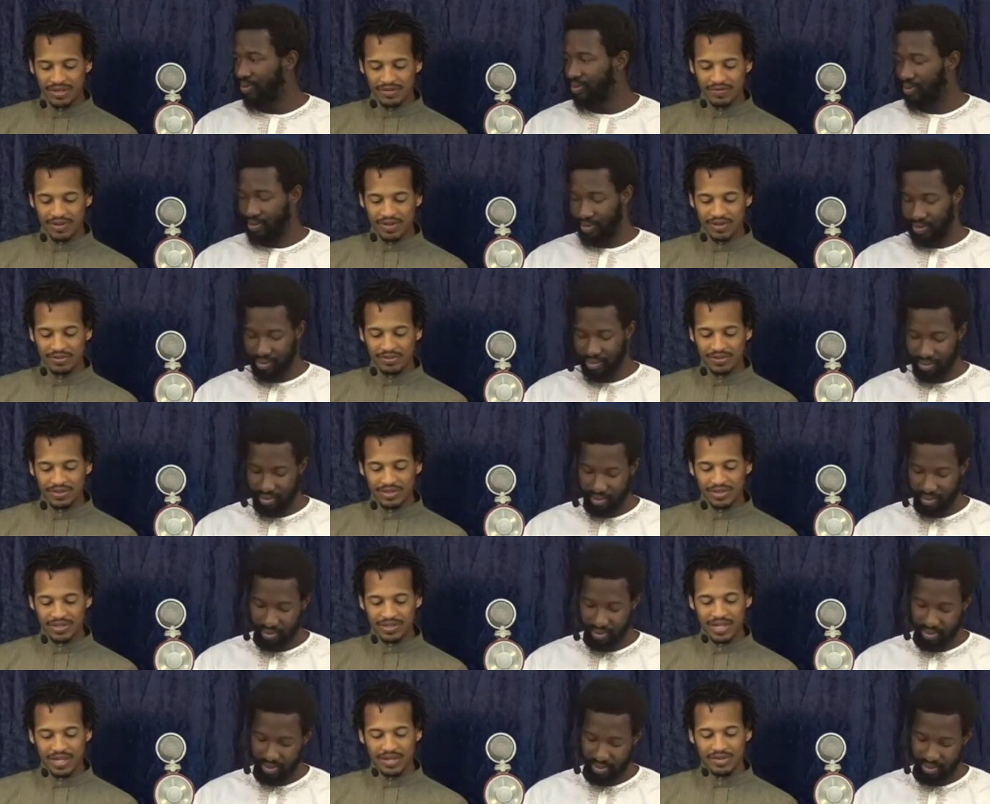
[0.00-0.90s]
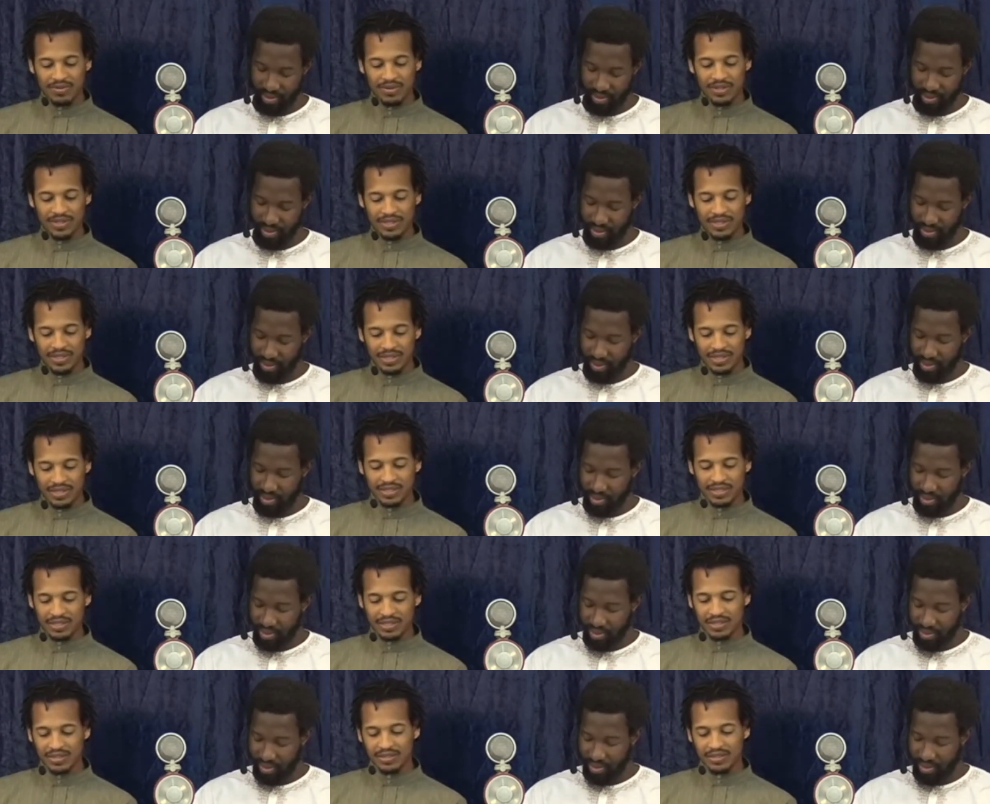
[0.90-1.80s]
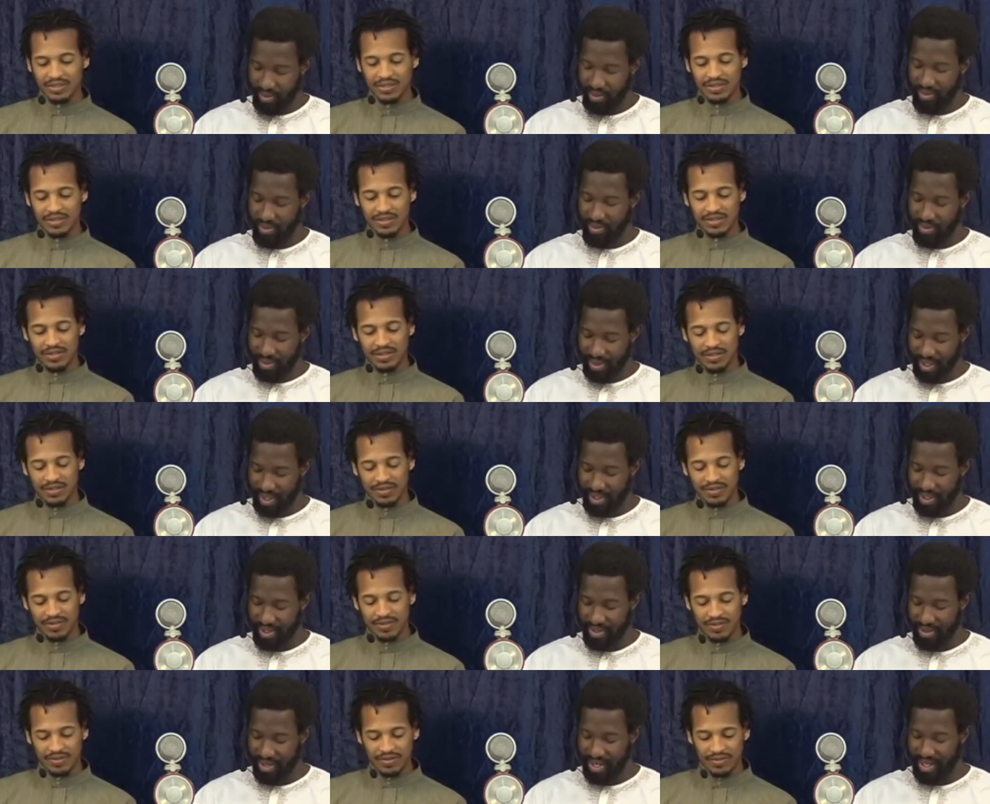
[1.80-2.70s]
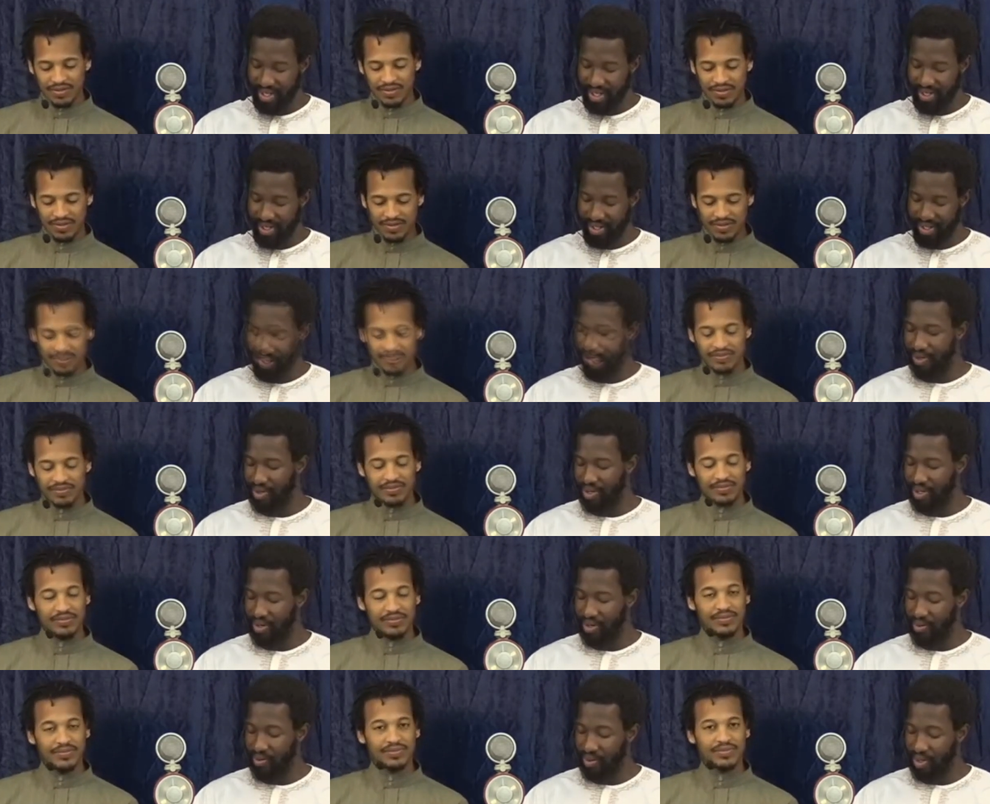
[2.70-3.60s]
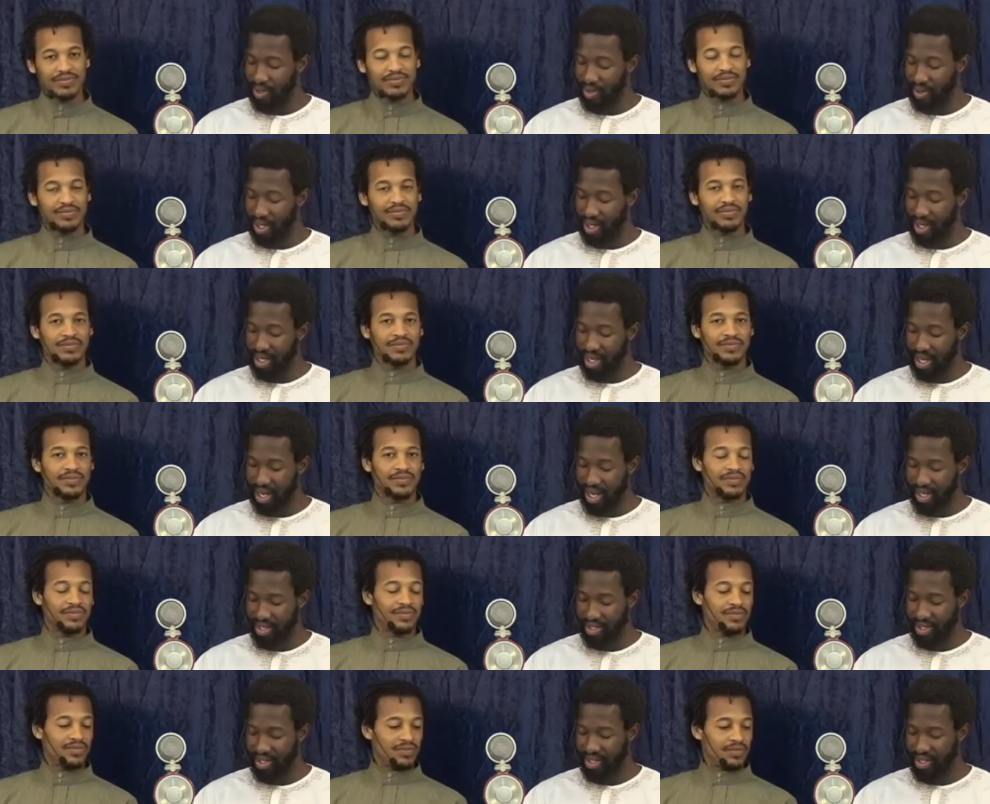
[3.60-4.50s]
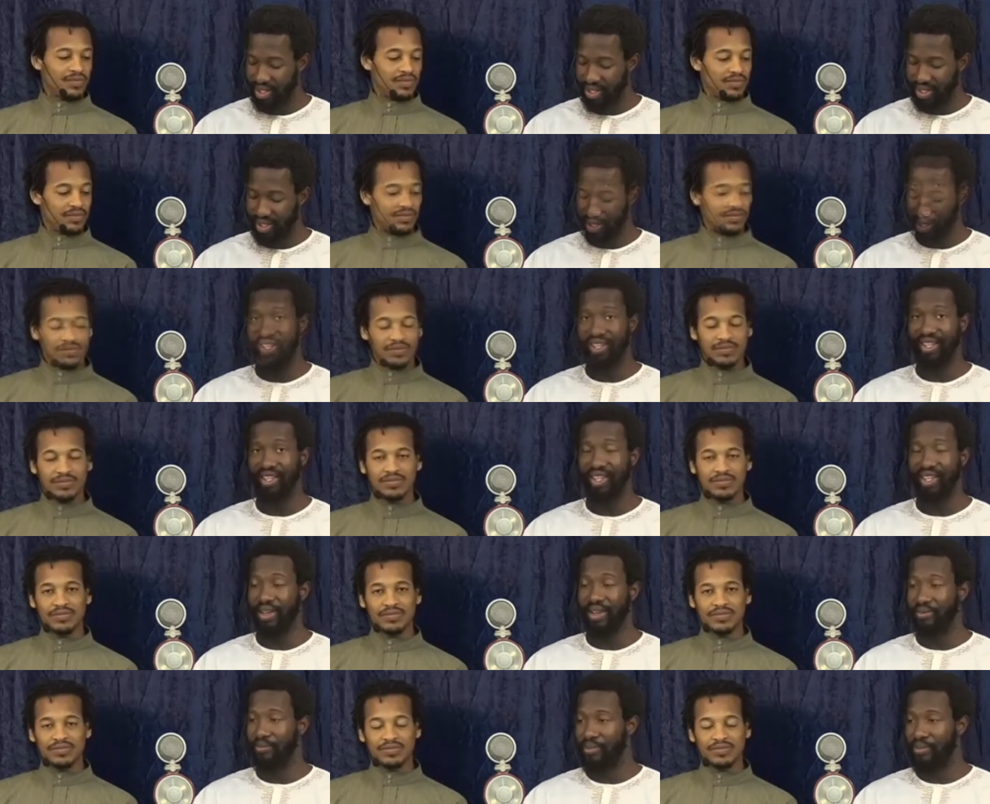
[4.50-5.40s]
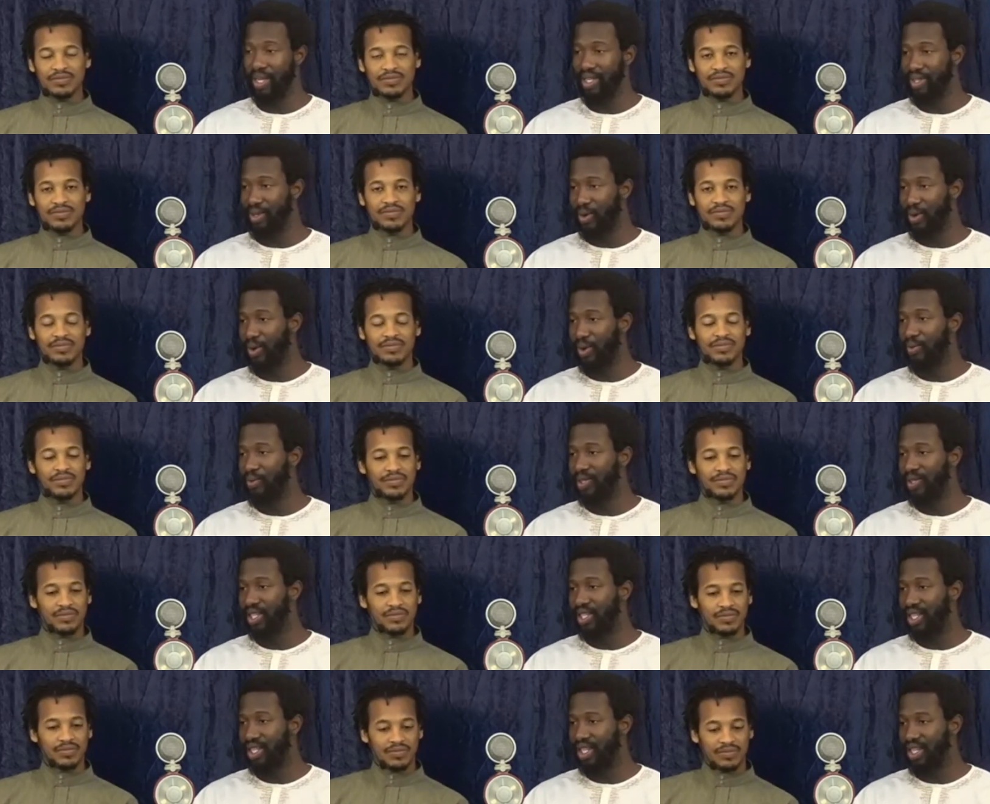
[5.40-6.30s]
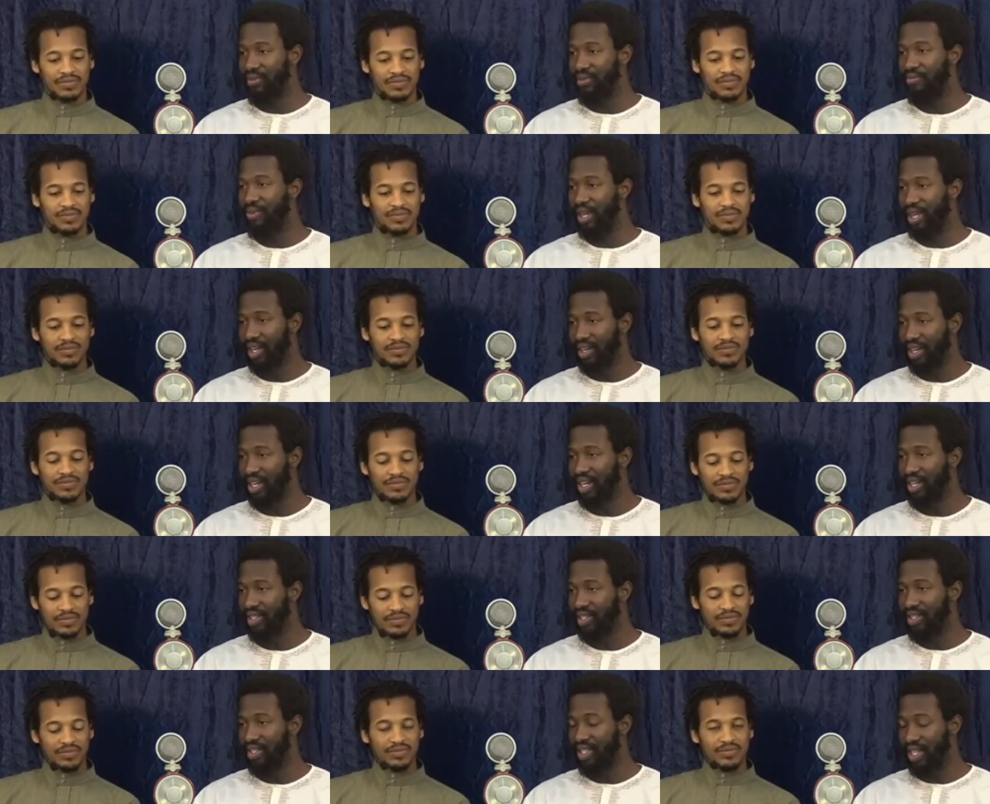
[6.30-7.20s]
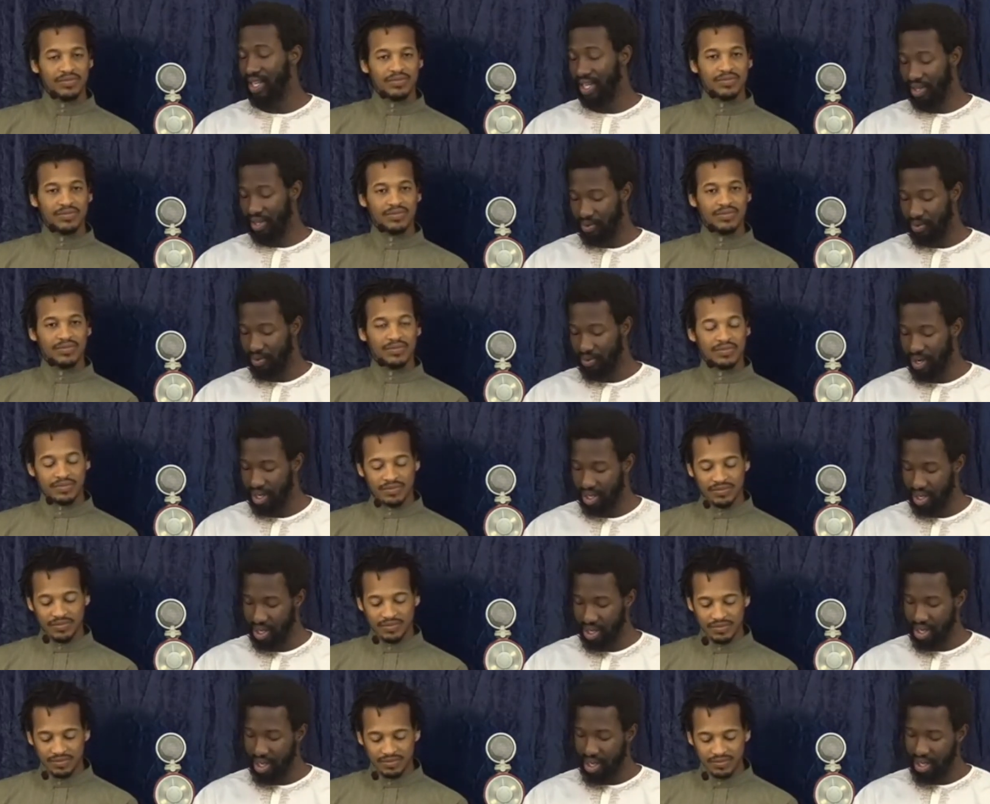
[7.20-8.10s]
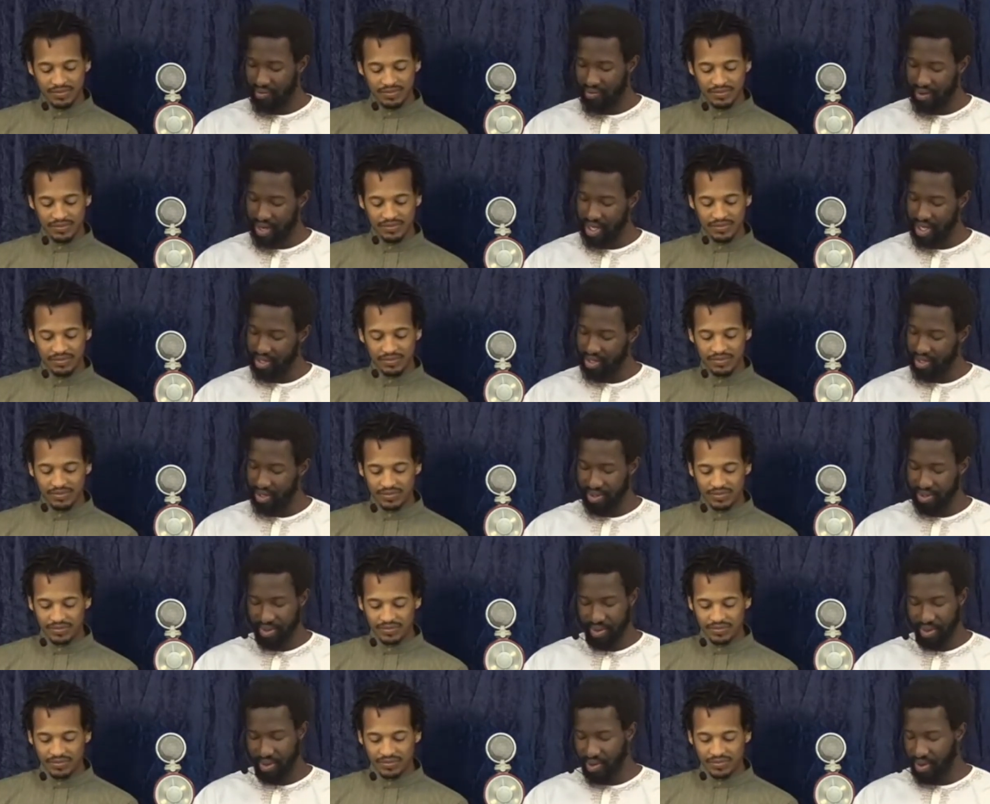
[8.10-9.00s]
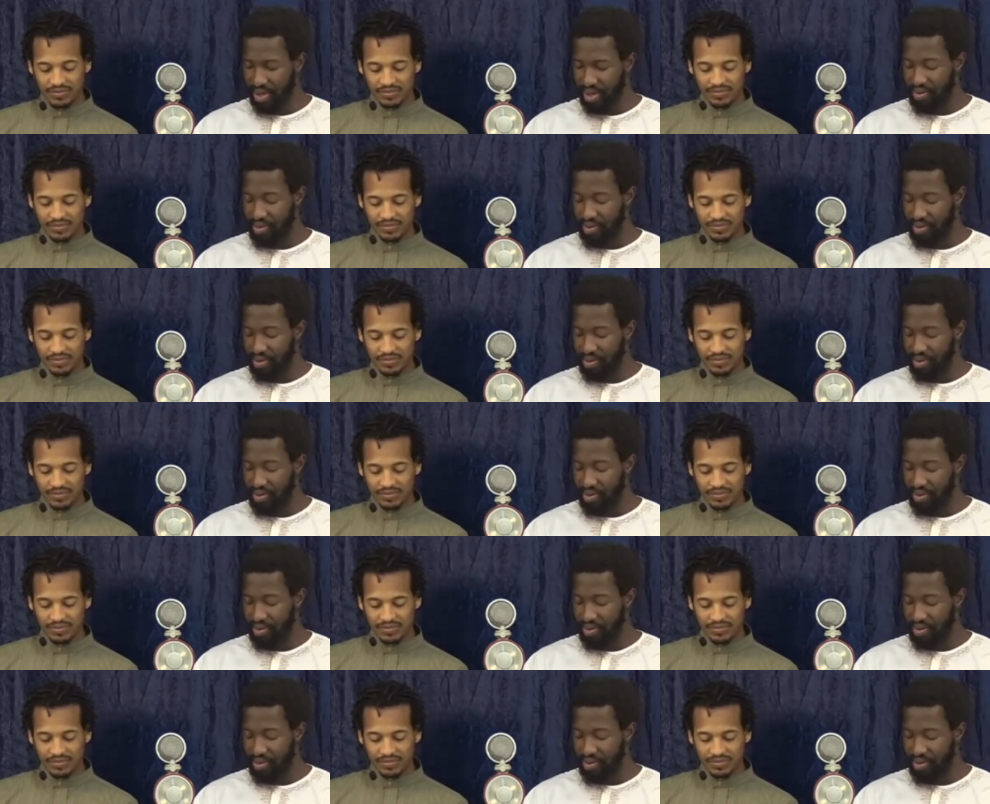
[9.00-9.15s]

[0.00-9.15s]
Speaker 1: goats should take away sins. That's right. Now we'll look at Yache to see that better hope was in him that could actually take it away. We actually just go ahead and